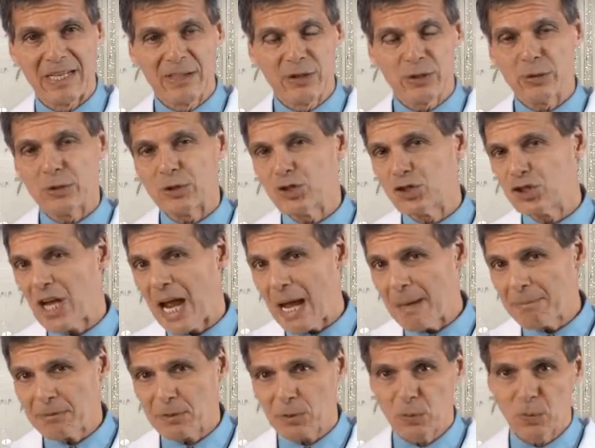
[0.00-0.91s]
So in
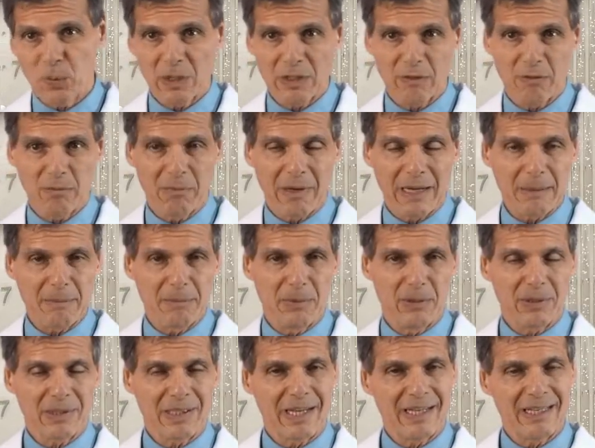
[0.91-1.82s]
chapter one of my
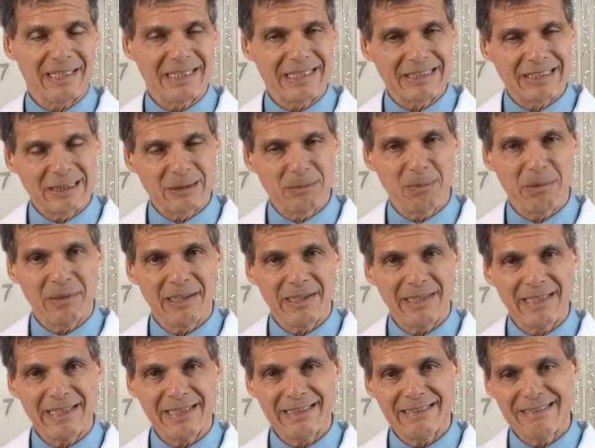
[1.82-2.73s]
book, I
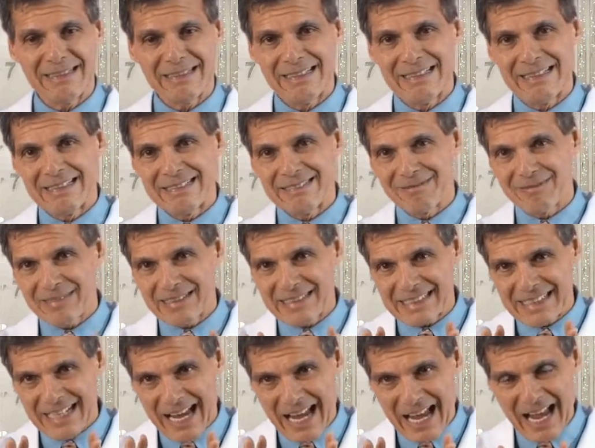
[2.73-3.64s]
explain
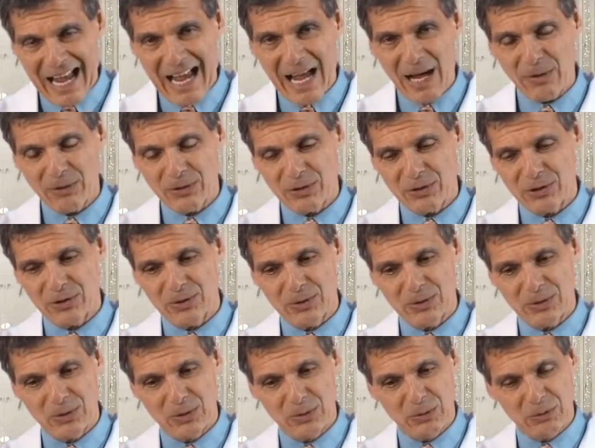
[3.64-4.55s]
really how
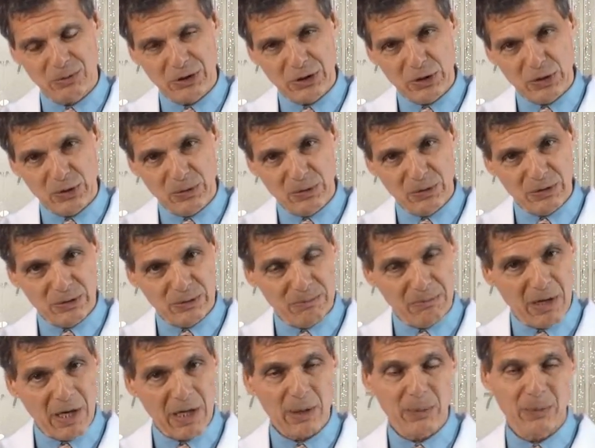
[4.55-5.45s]
to use
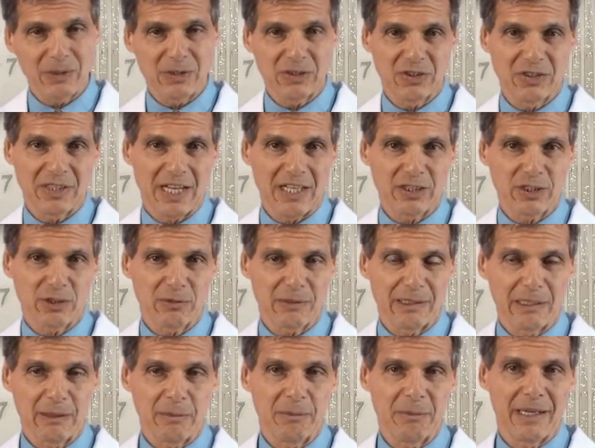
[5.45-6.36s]

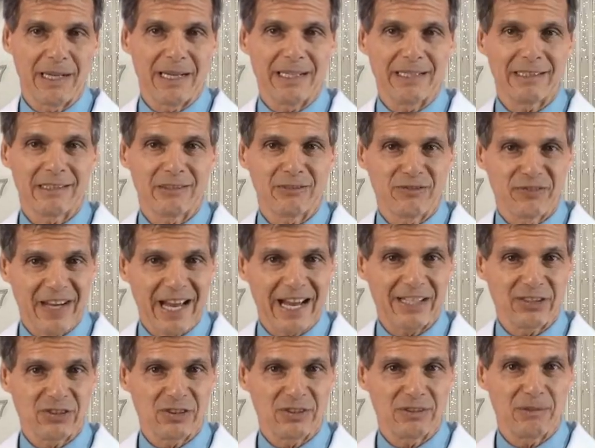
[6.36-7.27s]
monounsaturated
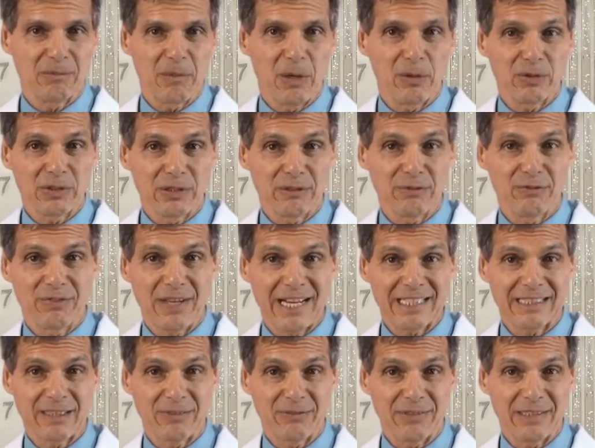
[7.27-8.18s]
fats most
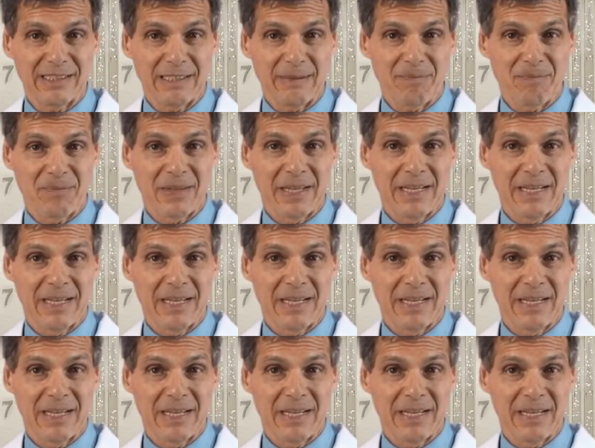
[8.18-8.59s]
effectively.